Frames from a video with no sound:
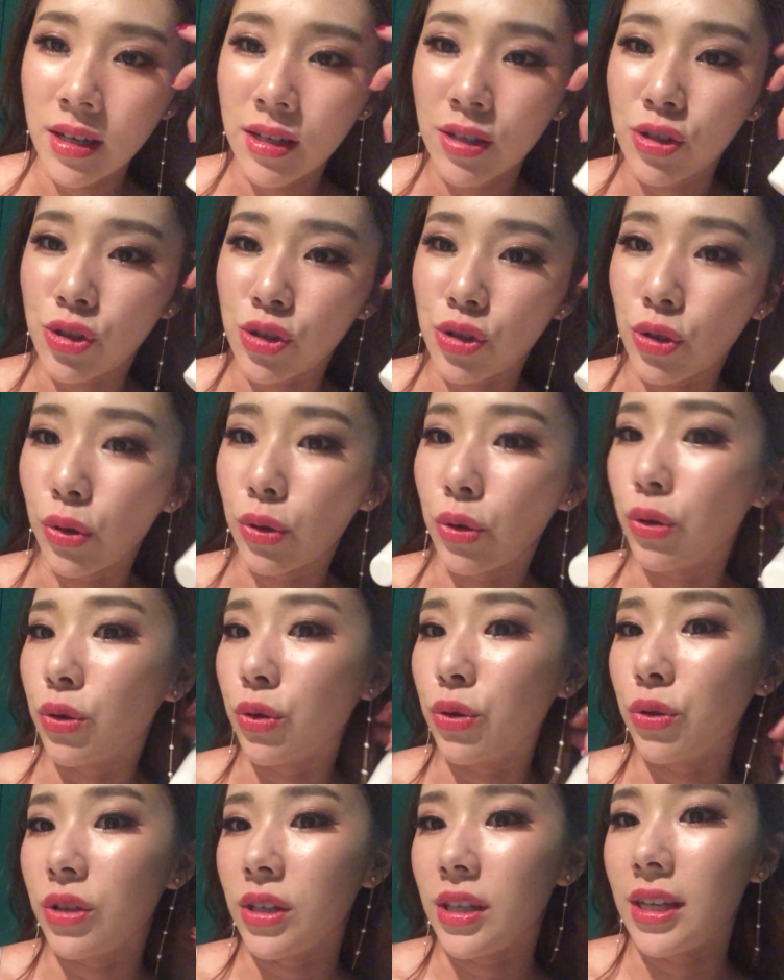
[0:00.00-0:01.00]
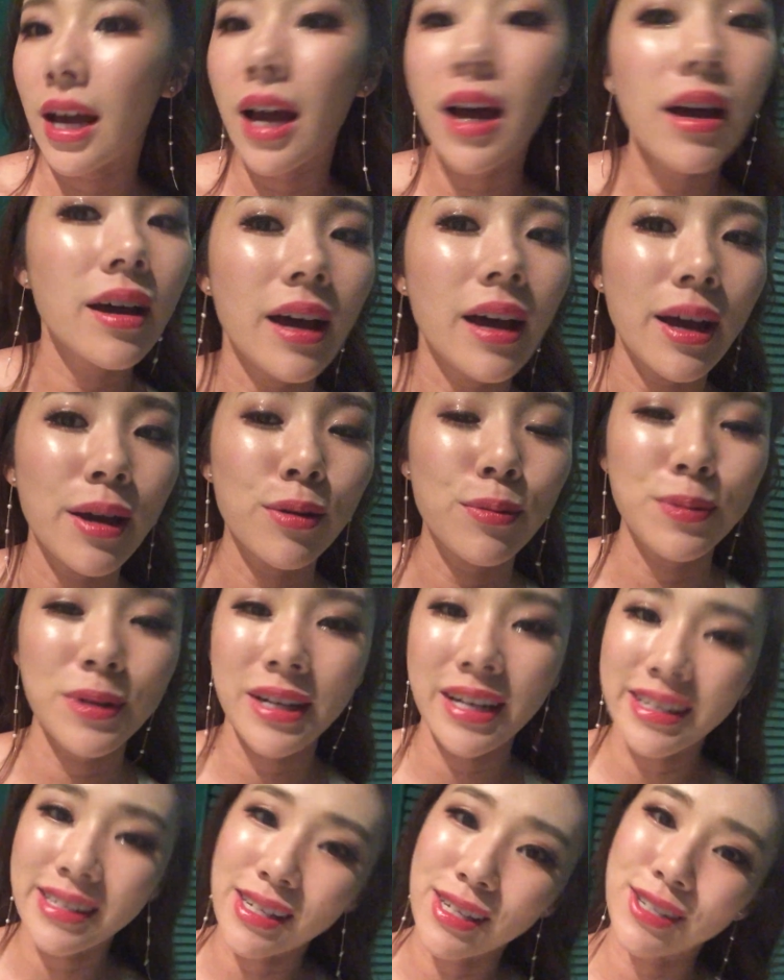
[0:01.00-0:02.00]
So yeah, I hope you
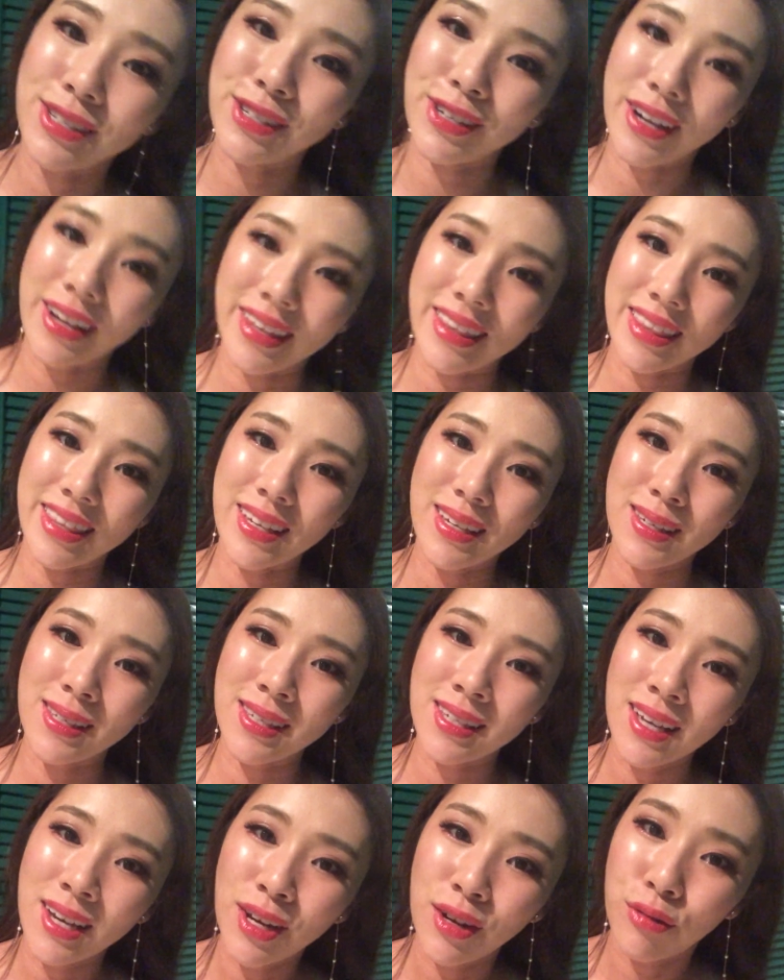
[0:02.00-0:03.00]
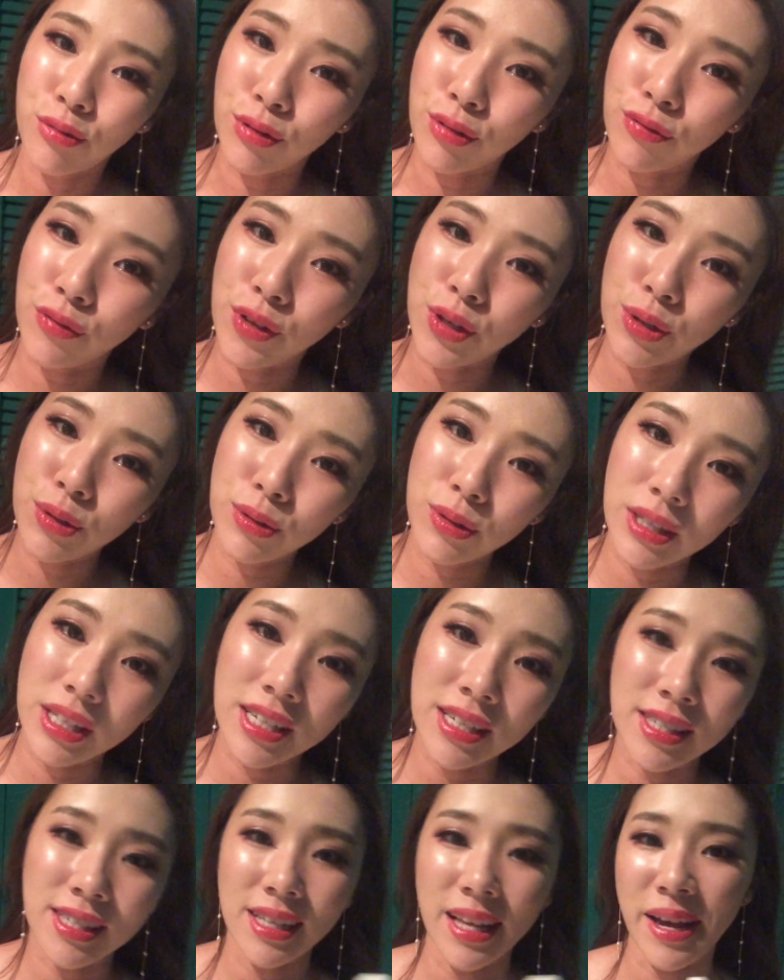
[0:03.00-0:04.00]
guys enjoyed this review,
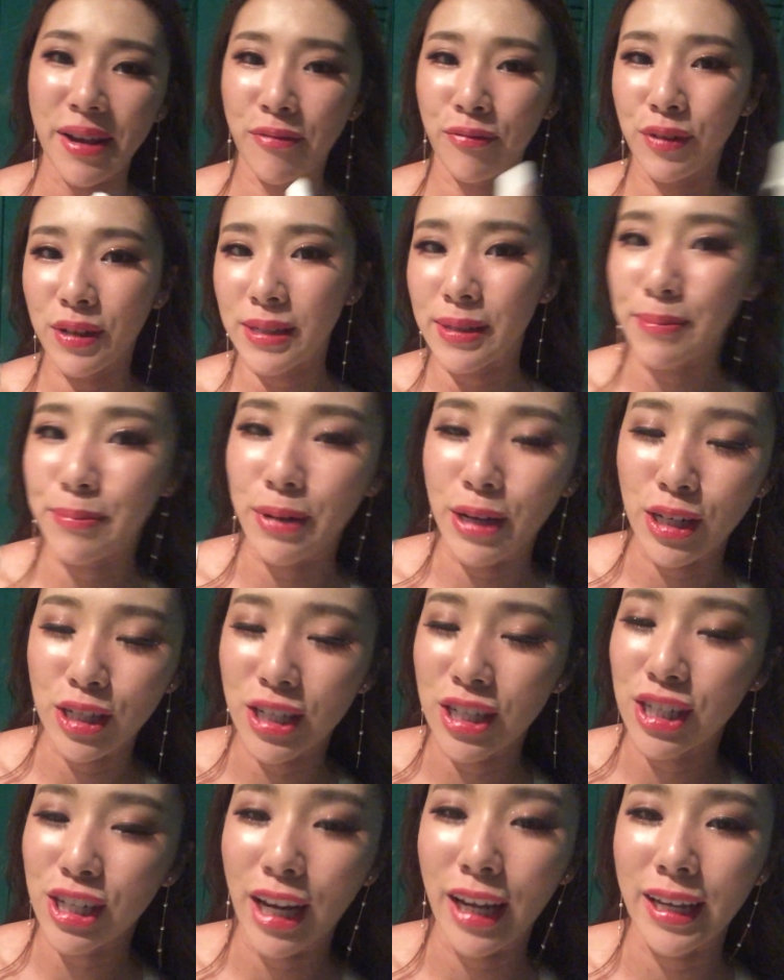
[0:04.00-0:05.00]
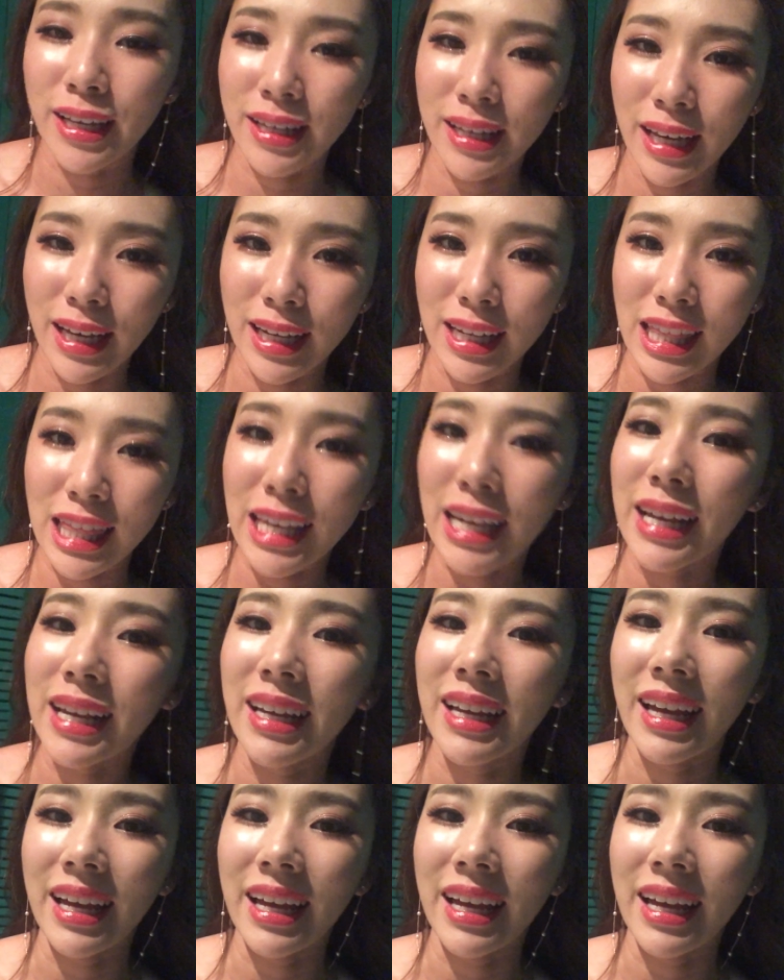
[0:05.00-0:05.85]
this like first impression check-in kind of thing,